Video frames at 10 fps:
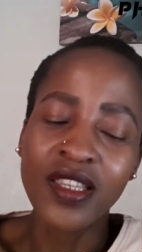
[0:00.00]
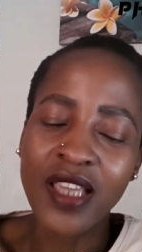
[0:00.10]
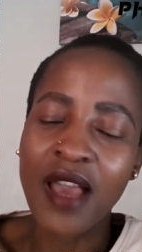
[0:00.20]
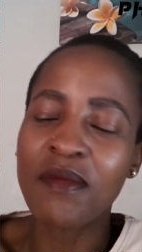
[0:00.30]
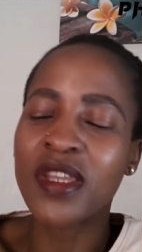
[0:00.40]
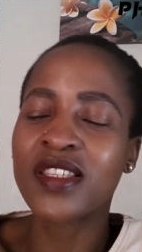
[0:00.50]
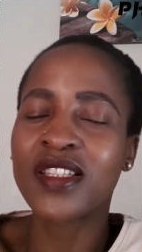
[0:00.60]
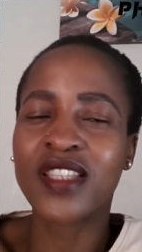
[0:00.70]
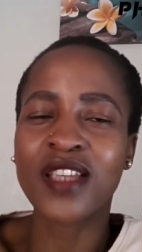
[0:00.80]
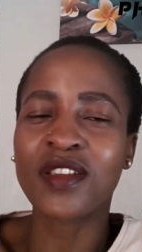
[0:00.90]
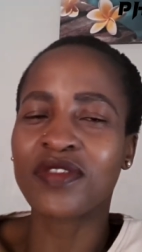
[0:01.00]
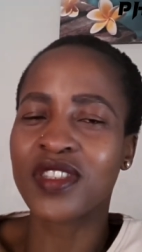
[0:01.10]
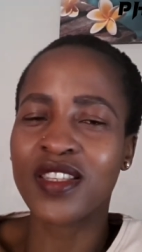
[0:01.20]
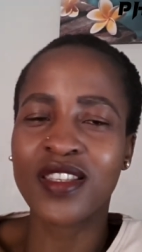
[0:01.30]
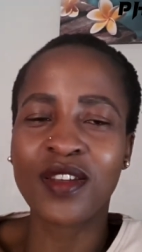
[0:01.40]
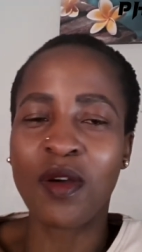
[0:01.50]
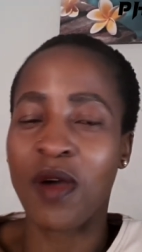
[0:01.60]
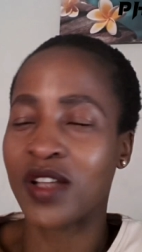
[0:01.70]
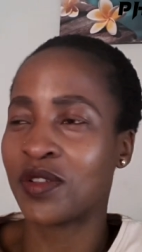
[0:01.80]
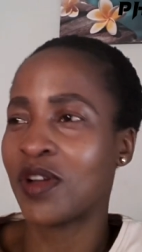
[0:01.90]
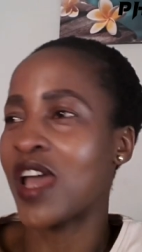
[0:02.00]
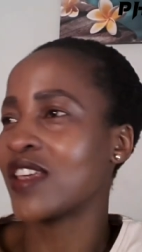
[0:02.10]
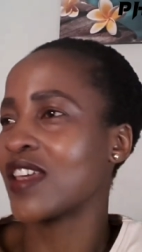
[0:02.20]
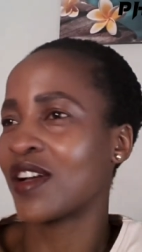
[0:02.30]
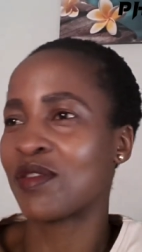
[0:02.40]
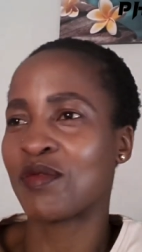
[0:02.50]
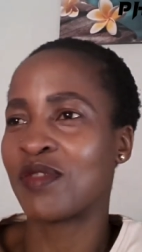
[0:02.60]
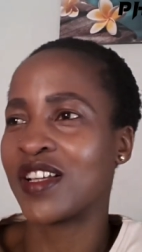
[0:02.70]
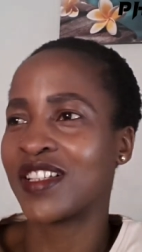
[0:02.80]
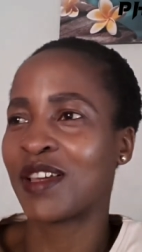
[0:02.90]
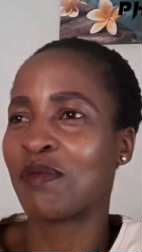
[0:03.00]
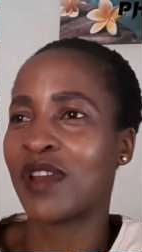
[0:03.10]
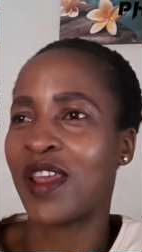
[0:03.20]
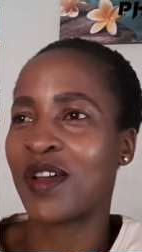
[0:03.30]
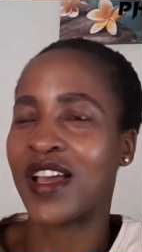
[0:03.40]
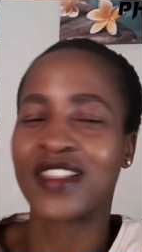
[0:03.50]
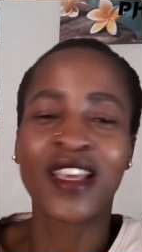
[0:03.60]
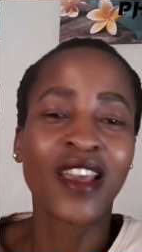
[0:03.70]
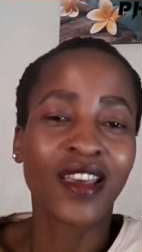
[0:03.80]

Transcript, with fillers: yeah man is it change of season or what You are hayi ngiyagula nje ngempela you guys